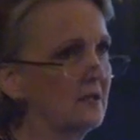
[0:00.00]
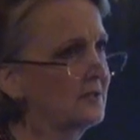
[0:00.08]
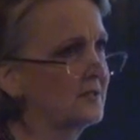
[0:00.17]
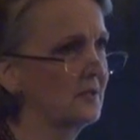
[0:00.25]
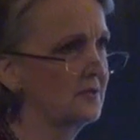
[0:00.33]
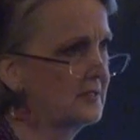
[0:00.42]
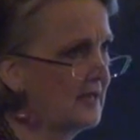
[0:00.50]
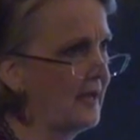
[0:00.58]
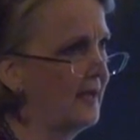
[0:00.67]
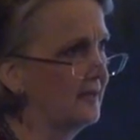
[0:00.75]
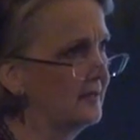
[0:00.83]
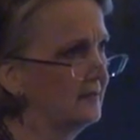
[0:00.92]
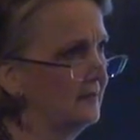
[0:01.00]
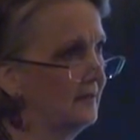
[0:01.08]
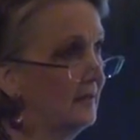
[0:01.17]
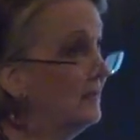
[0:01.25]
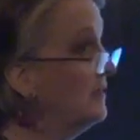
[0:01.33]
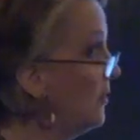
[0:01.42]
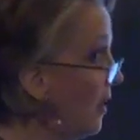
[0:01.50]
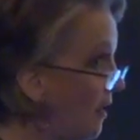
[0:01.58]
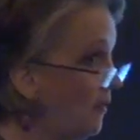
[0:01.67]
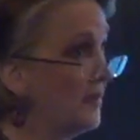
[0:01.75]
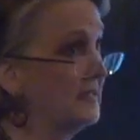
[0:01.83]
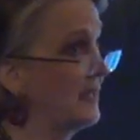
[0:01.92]
look so sad, and you
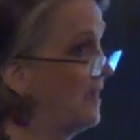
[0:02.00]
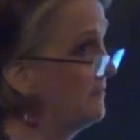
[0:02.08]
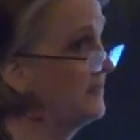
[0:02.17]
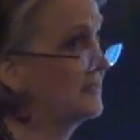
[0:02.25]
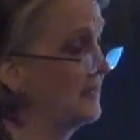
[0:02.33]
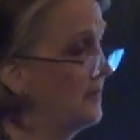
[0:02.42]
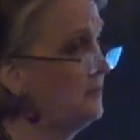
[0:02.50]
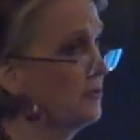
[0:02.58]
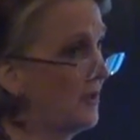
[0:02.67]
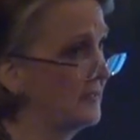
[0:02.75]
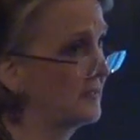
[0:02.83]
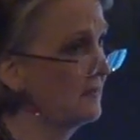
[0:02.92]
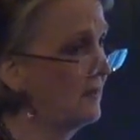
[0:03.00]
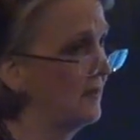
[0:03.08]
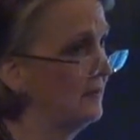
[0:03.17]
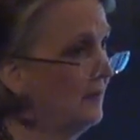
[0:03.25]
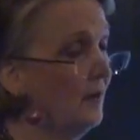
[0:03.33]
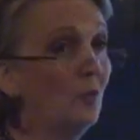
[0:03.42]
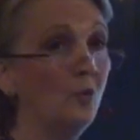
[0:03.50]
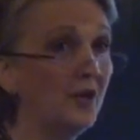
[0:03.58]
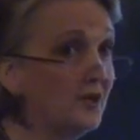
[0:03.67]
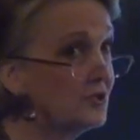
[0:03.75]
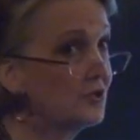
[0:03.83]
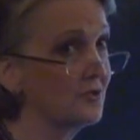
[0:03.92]
always have the same dress on.
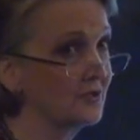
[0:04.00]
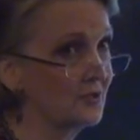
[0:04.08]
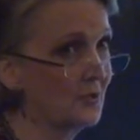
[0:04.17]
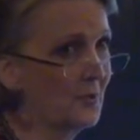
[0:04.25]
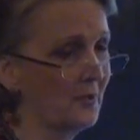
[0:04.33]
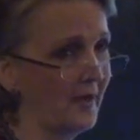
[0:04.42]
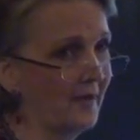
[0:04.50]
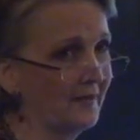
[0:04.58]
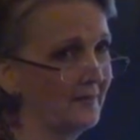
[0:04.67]
What is your story?"